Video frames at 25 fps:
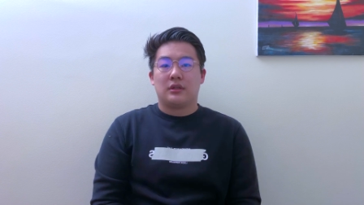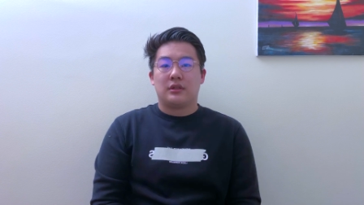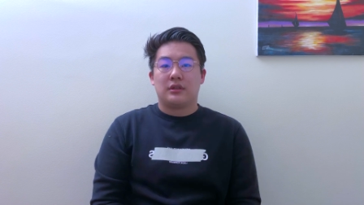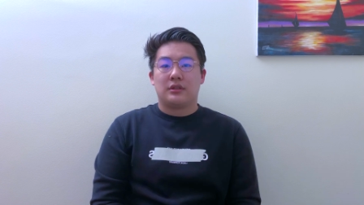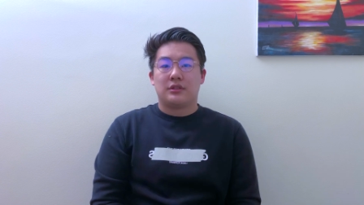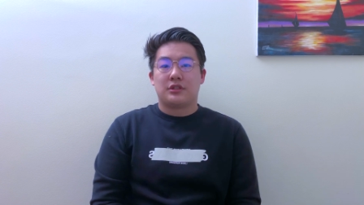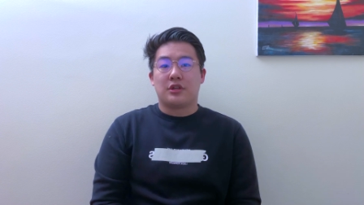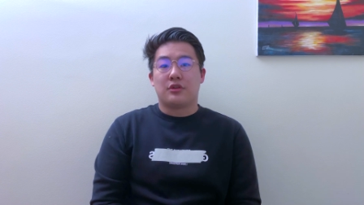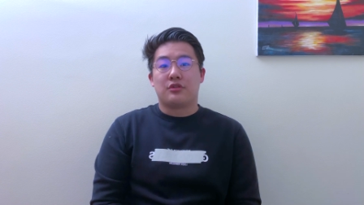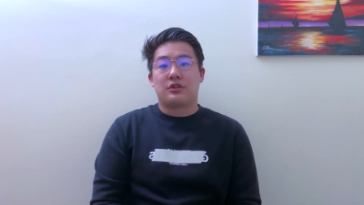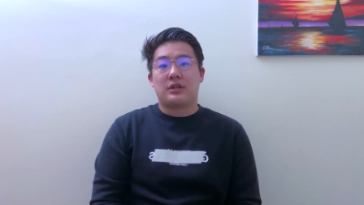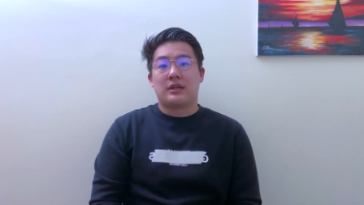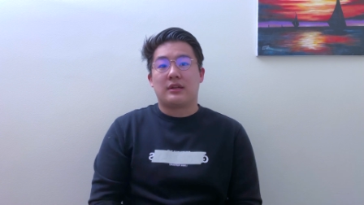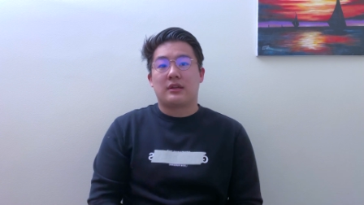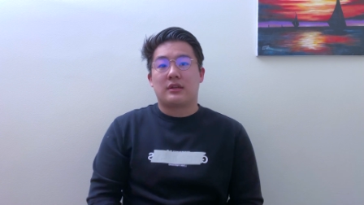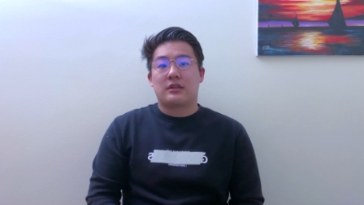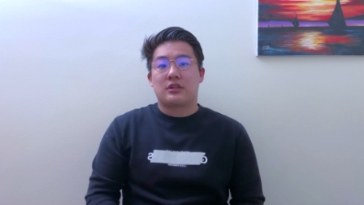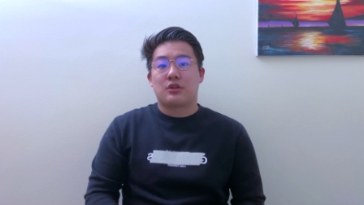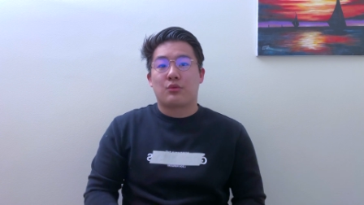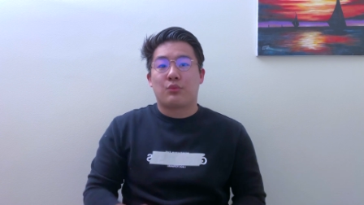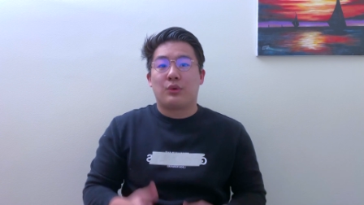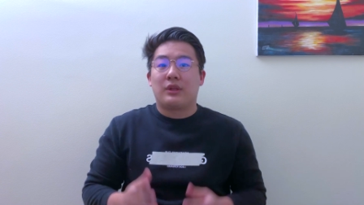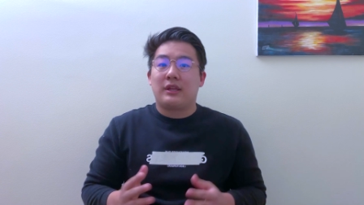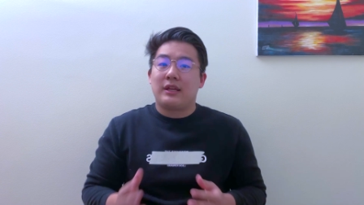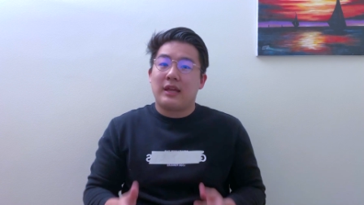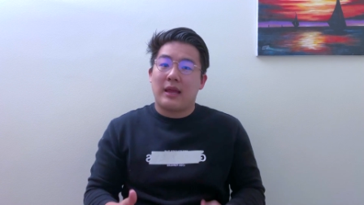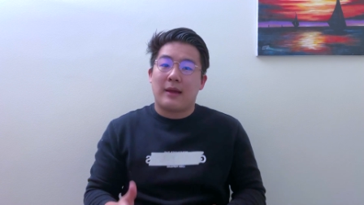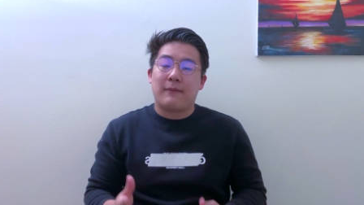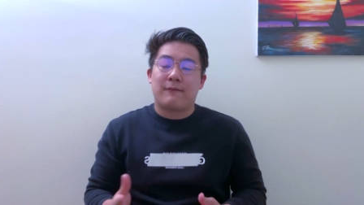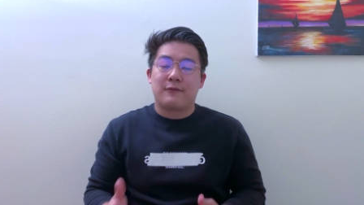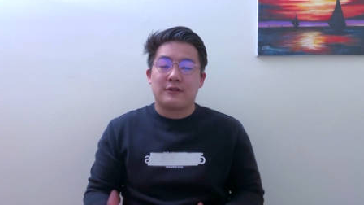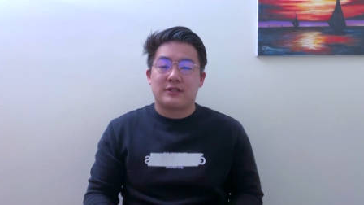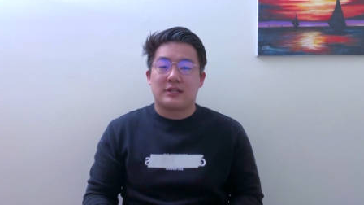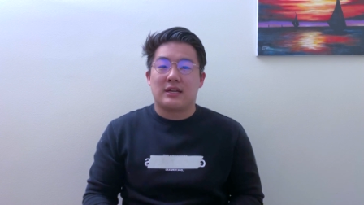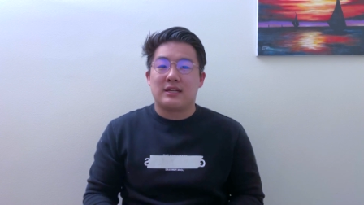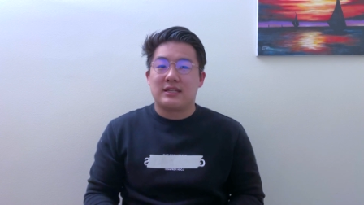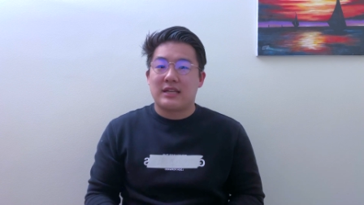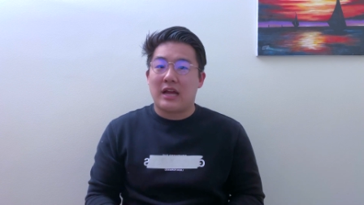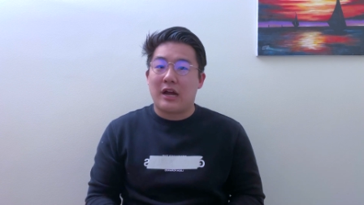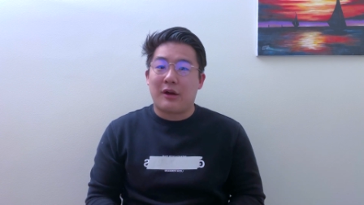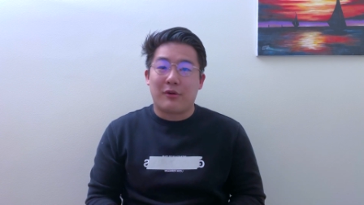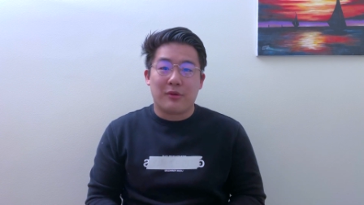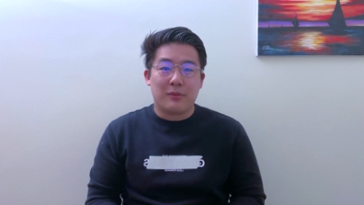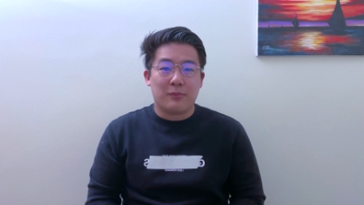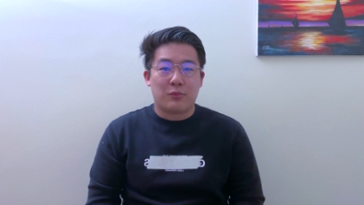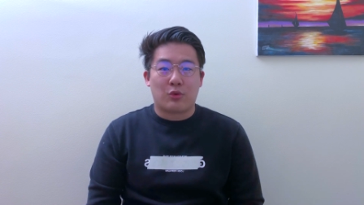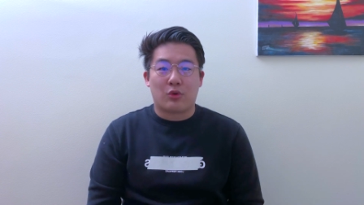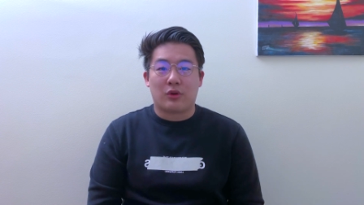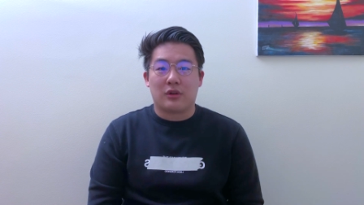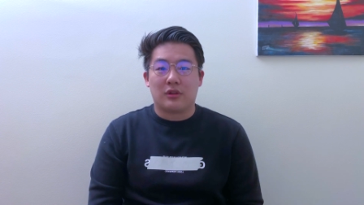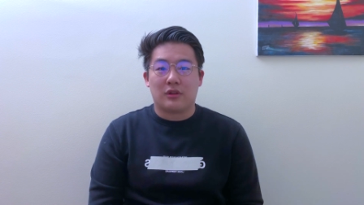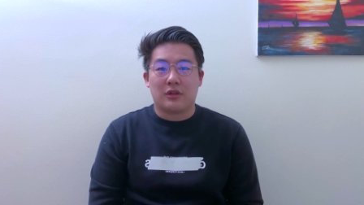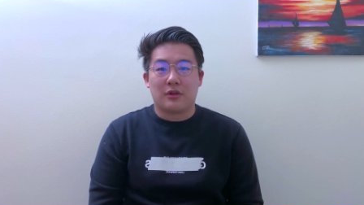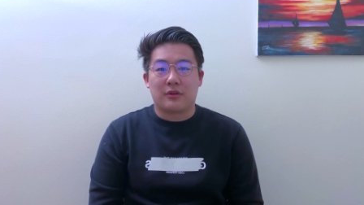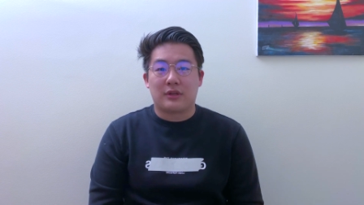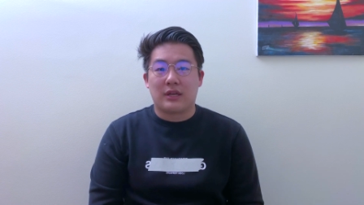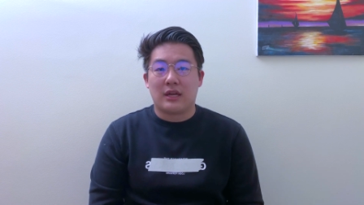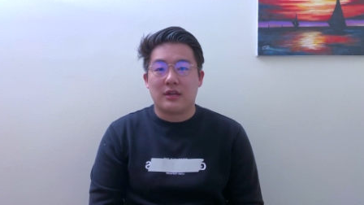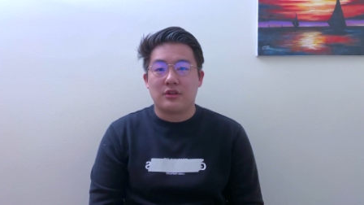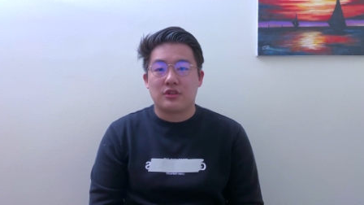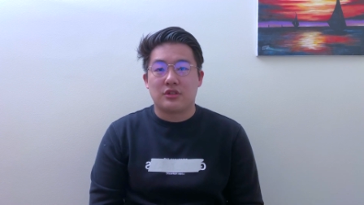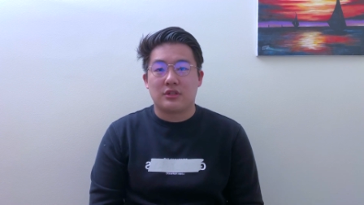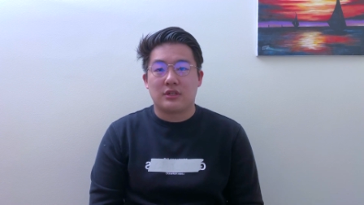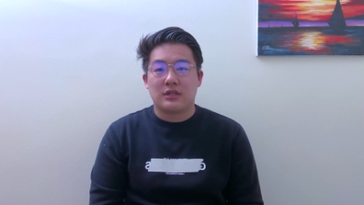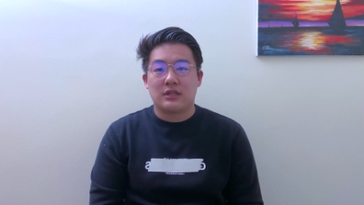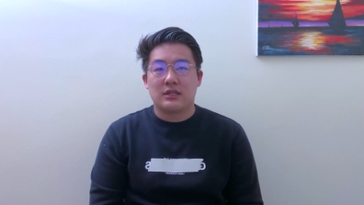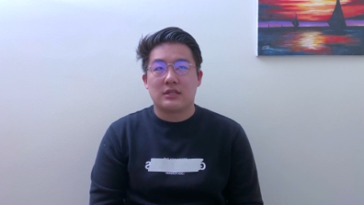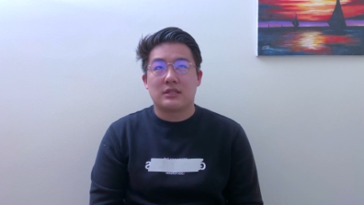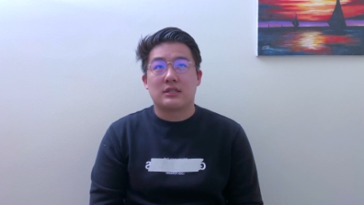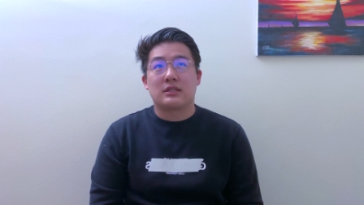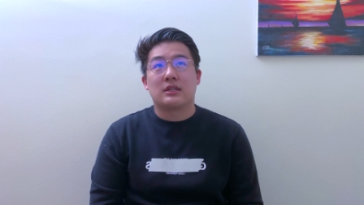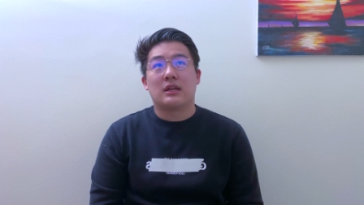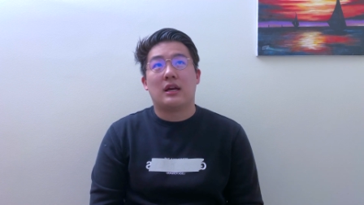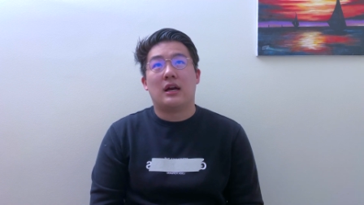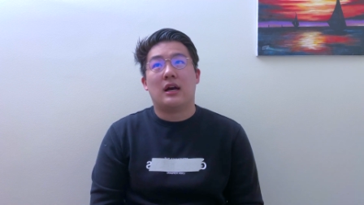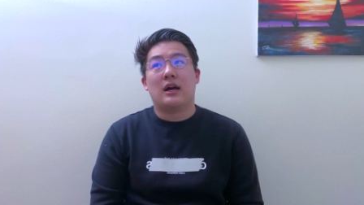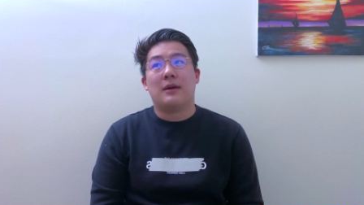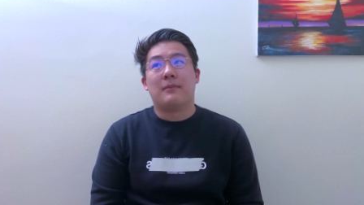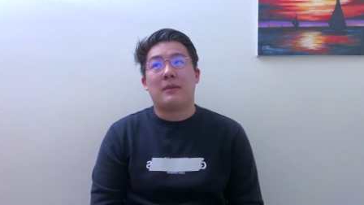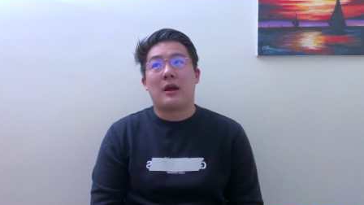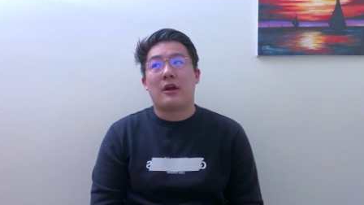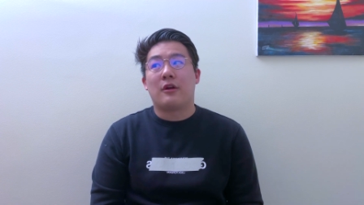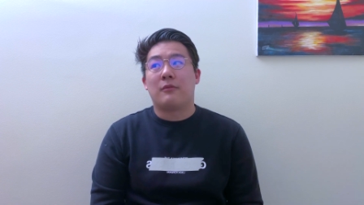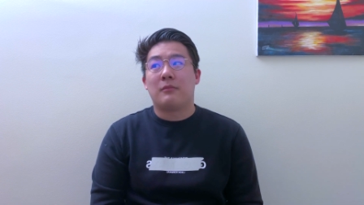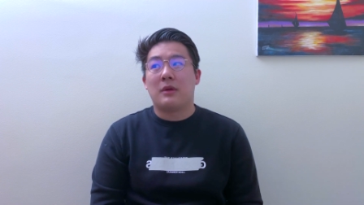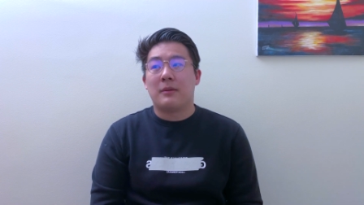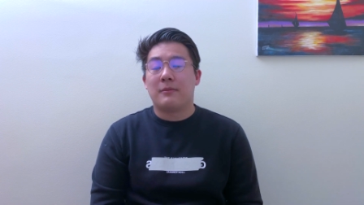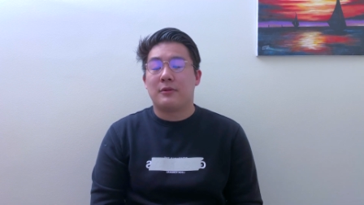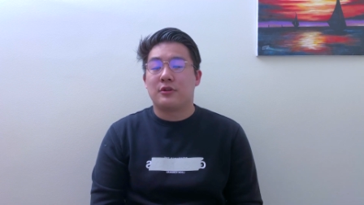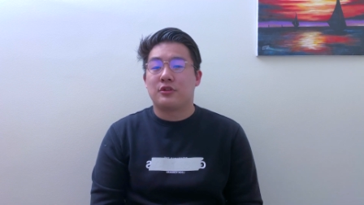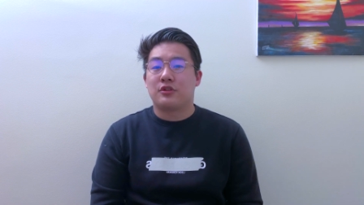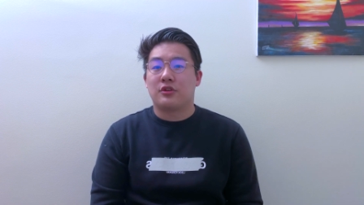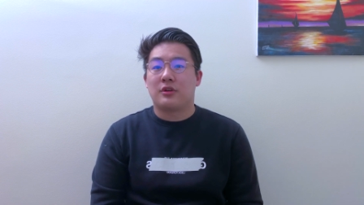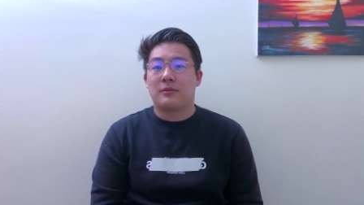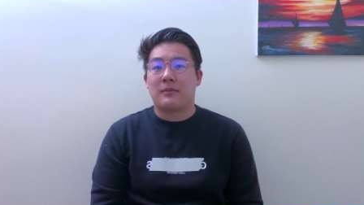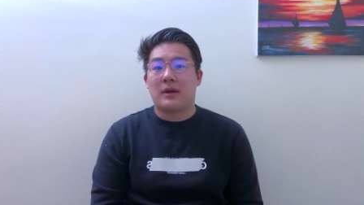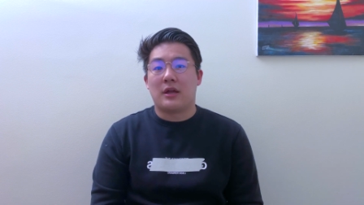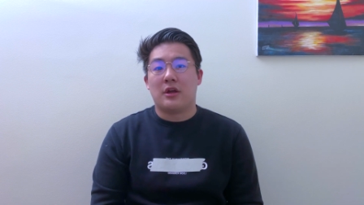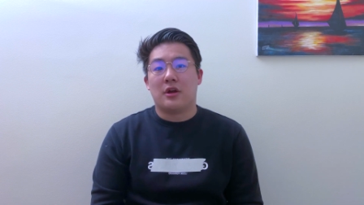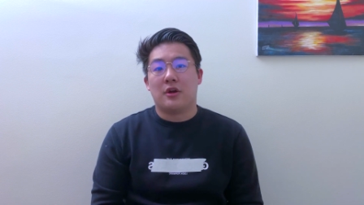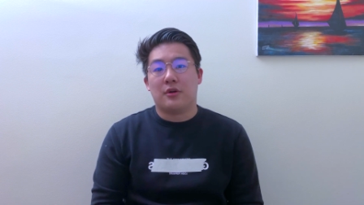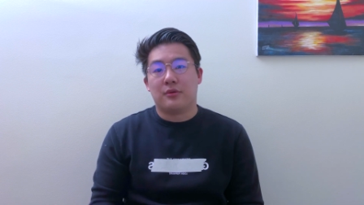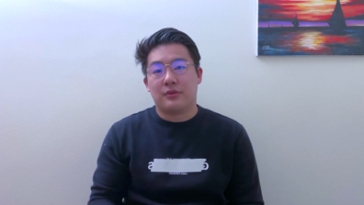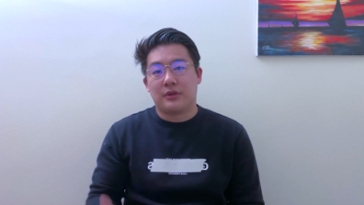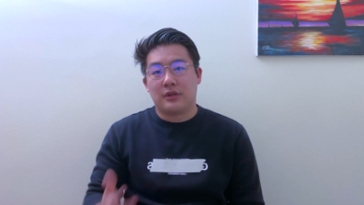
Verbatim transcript: So to, to really emphasize how important location is, um, I remember during my own